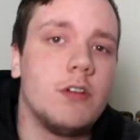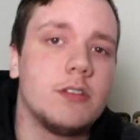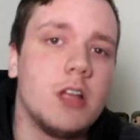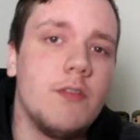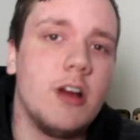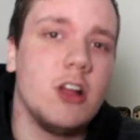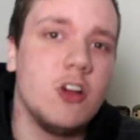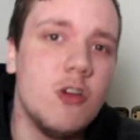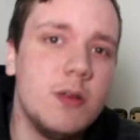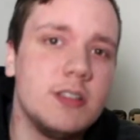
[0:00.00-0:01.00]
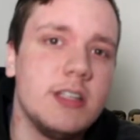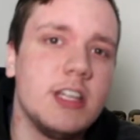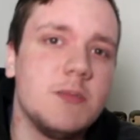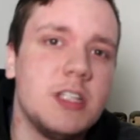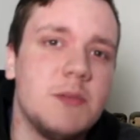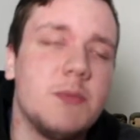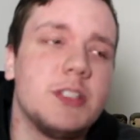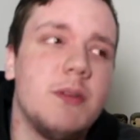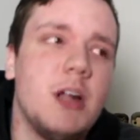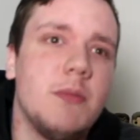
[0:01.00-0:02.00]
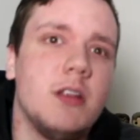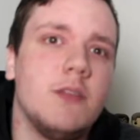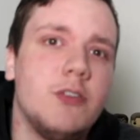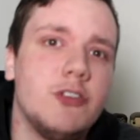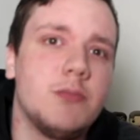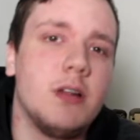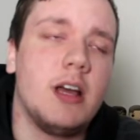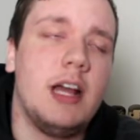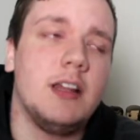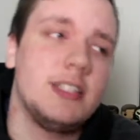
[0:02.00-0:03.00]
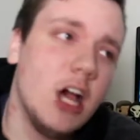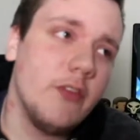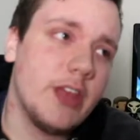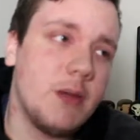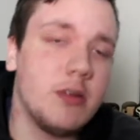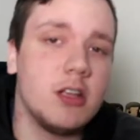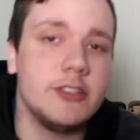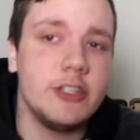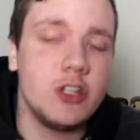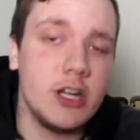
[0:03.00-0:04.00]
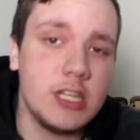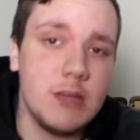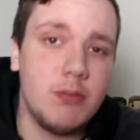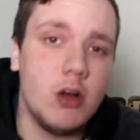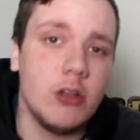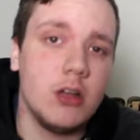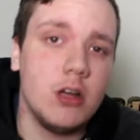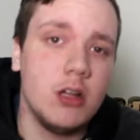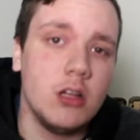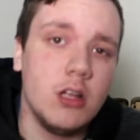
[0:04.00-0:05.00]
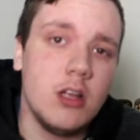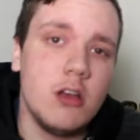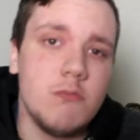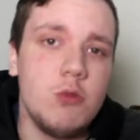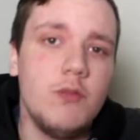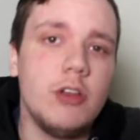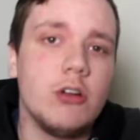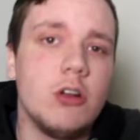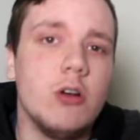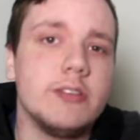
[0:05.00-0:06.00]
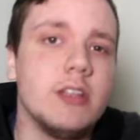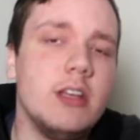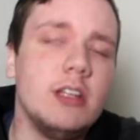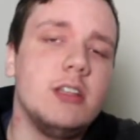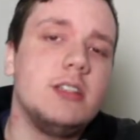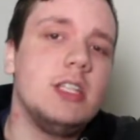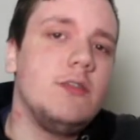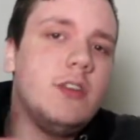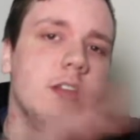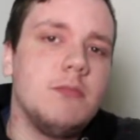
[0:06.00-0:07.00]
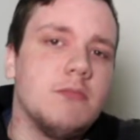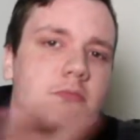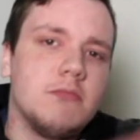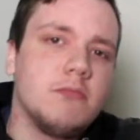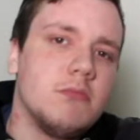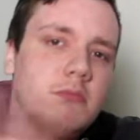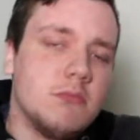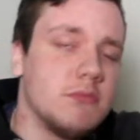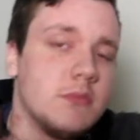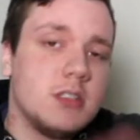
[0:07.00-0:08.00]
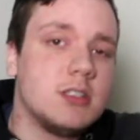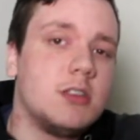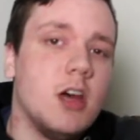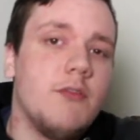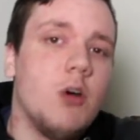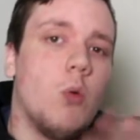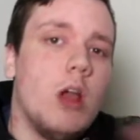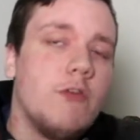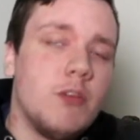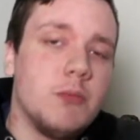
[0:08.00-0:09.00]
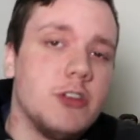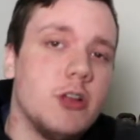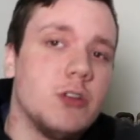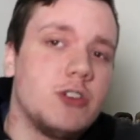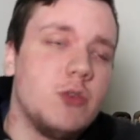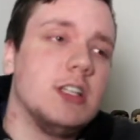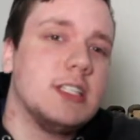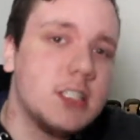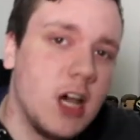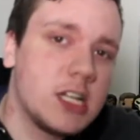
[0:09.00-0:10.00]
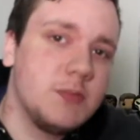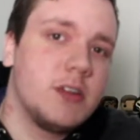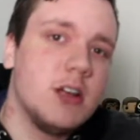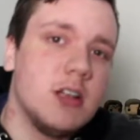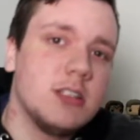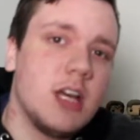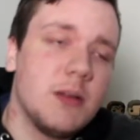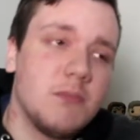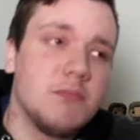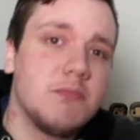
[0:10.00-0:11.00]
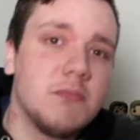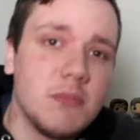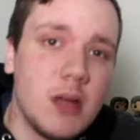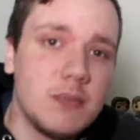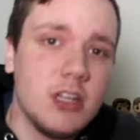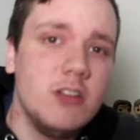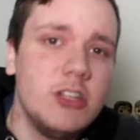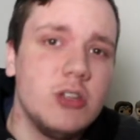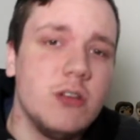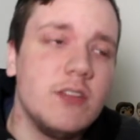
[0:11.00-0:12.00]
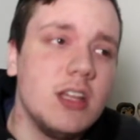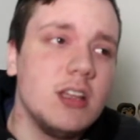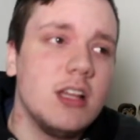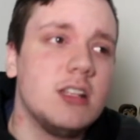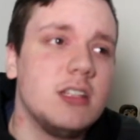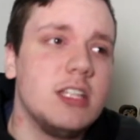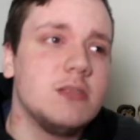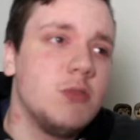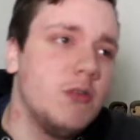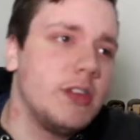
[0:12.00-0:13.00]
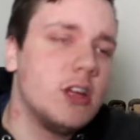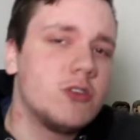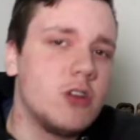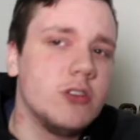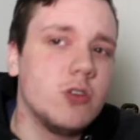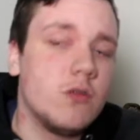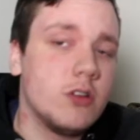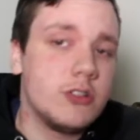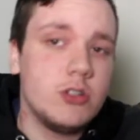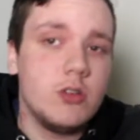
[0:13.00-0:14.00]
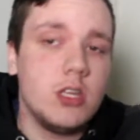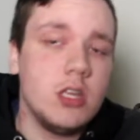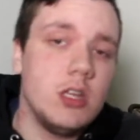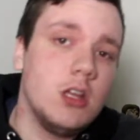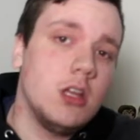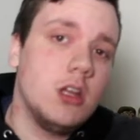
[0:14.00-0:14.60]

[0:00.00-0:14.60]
First off, I hope we see them team up with Spider-Man in the future, but I highly doubt that because they try to keep all the movie heroes and the TV stuff away from each other, which really sucks because I'm telling you, if they let these movie characters cross over into the